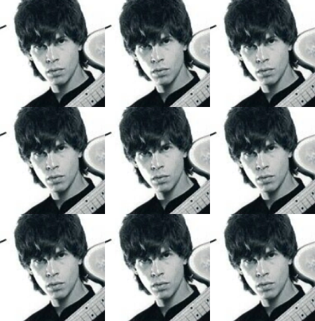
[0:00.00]

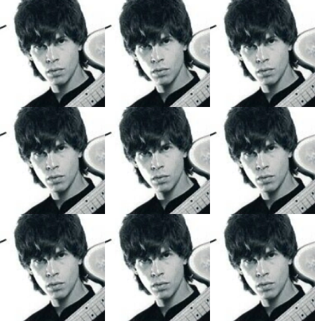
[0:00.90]

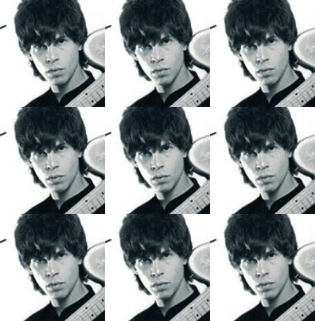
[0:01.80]

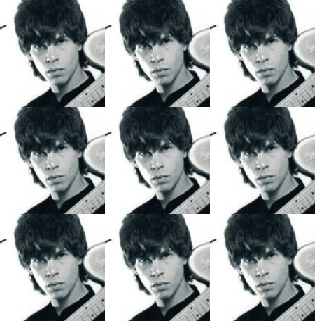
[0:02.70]

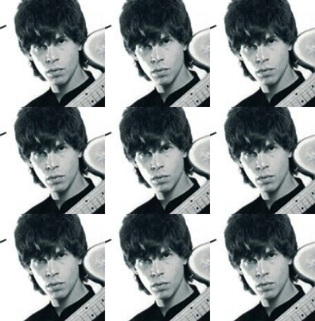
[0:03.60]

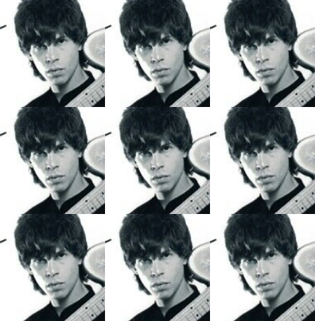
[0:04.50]

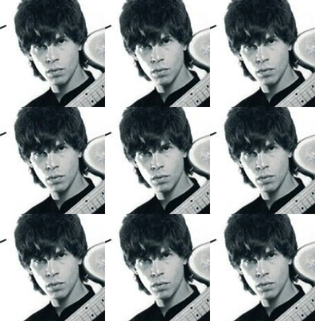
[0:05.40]

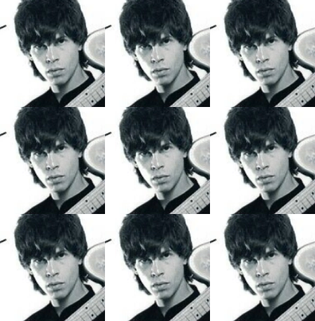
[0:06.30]

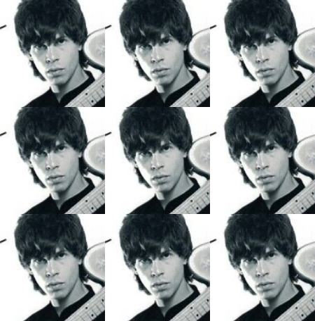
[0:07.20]
No one is speaking in this clip.